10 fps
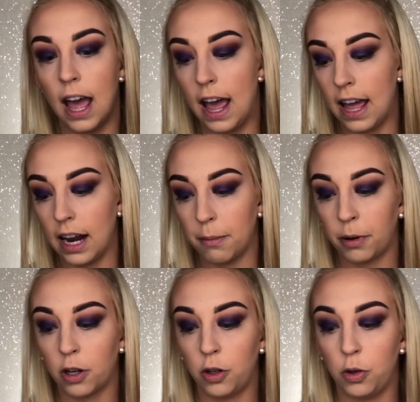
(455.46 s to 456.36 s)
And I'm
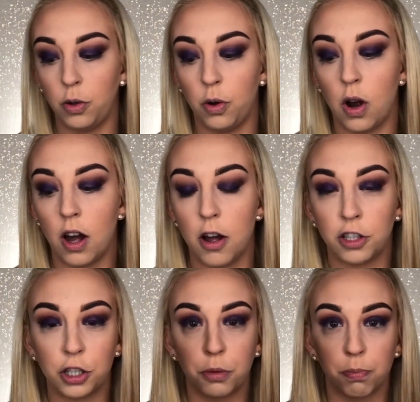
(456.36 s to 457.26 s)
gonna
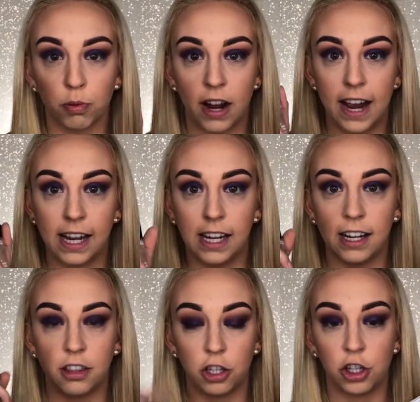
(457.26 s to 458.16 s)

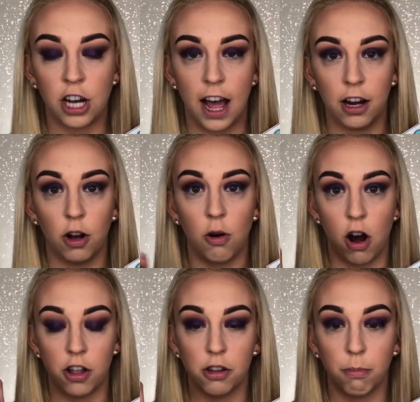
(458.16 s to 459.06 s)
spray the shadow
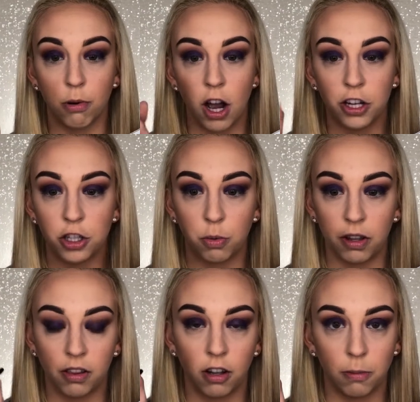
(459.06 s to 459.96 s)
on the brush
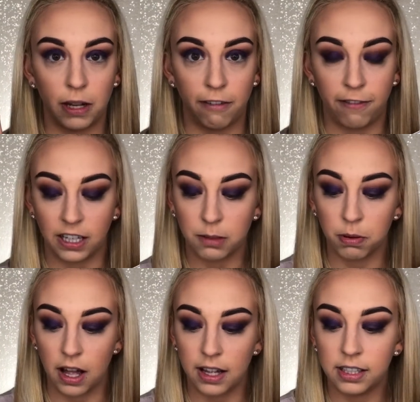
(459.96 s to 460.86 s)
with a little bit of Fix
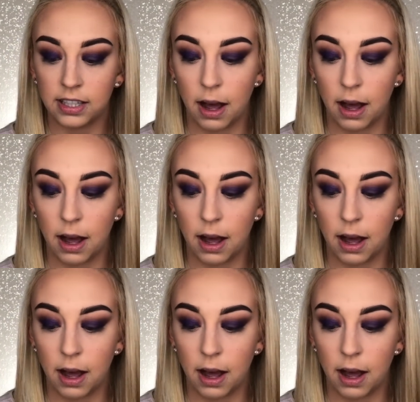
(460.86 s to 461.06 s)
Plus.